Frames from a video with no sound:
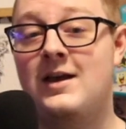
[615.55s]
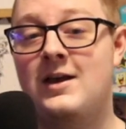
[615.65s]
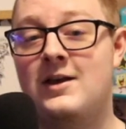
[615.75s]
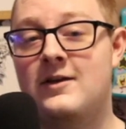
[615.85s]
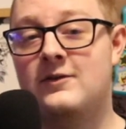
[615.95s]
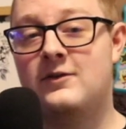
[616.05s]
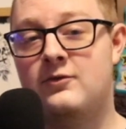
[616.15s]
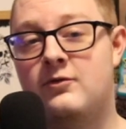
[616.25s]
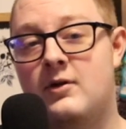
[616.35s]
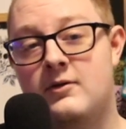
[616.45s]
So
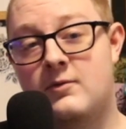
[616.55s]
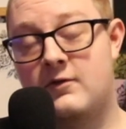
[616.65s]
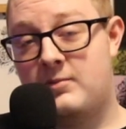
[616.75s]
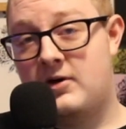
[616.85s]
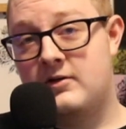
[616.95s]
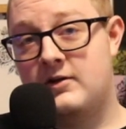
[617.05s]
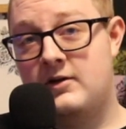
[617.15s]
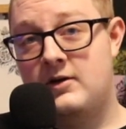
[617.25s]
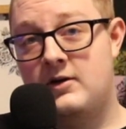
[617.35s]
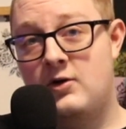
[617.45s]
Triller responded
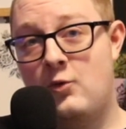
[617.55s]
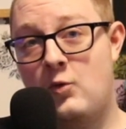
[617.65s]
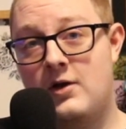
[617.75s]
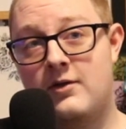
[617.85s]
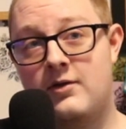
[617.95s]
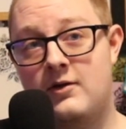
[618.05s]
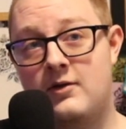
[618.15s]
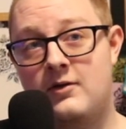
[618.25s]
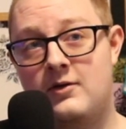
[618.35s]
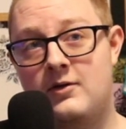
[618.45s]
with,
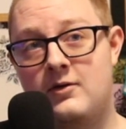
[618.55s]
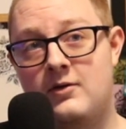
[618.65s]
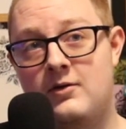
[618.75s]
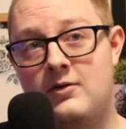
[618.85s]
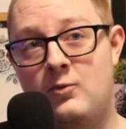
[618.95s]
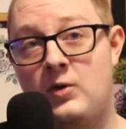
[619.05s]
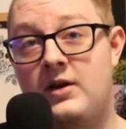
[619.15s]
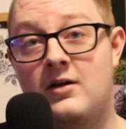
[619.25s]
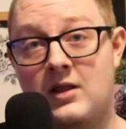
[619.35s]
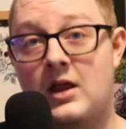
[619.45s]
we
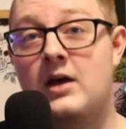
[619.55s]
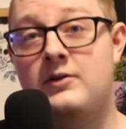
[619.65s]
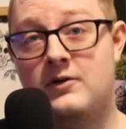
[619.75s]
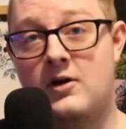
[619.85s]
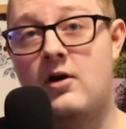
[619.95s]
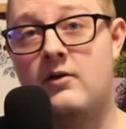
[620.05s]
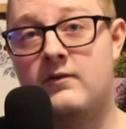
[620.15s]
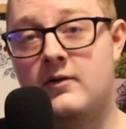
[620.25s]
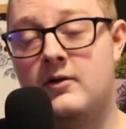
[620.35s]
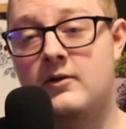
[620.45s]
decline your
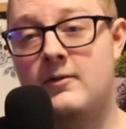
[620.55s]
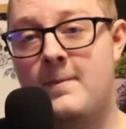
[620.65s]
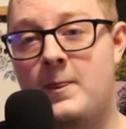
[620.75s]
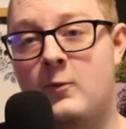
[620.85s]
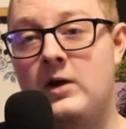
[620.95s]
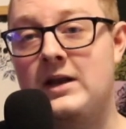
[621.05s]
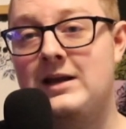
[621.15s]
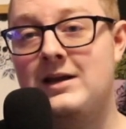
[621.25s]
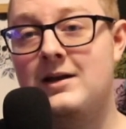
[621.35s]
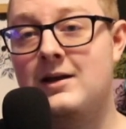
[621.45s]
offer. We
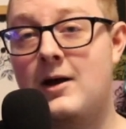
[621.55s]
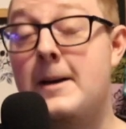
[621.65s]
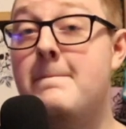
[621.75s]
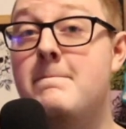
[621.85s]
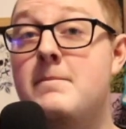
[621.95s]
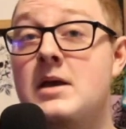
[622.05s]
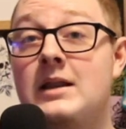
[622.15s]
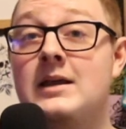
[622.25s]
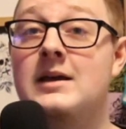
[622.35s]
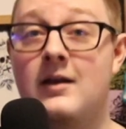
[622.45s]
need $1
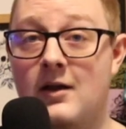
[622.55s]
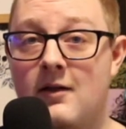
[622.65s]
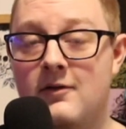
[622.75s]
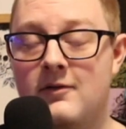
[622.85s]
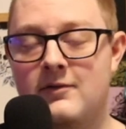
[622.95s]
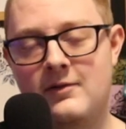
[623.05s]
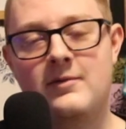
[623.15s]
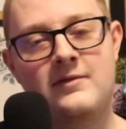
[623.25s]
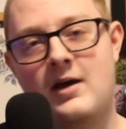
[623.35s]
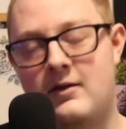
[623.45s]
million. It was
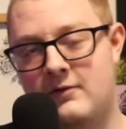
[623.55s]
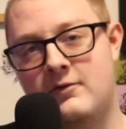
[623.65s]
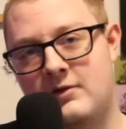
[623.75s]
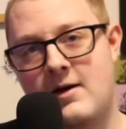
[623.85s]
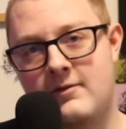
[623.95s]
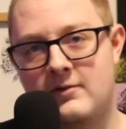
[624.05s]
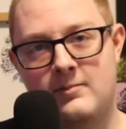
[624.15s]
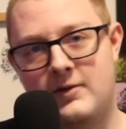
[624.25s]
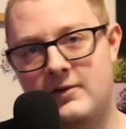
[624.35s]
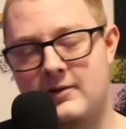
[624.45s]
900,000,
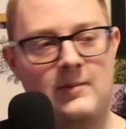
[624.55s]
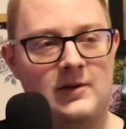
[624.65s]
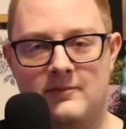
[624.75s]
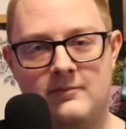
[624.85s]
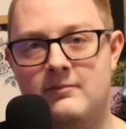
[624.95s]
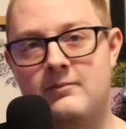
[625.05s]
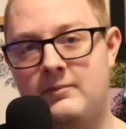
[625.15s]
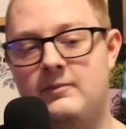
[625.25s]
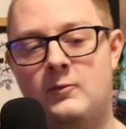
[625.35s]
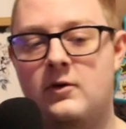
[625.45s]
but I mean,
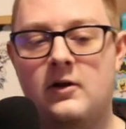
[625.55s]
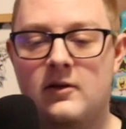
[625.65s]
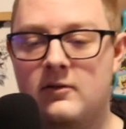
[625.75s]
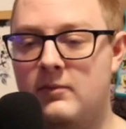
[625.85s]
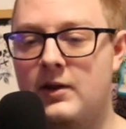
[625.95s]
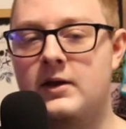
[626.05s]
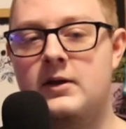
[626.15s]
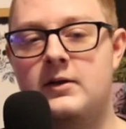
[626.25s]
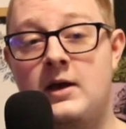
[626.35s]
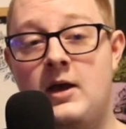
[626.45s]
we'll call it $1 million.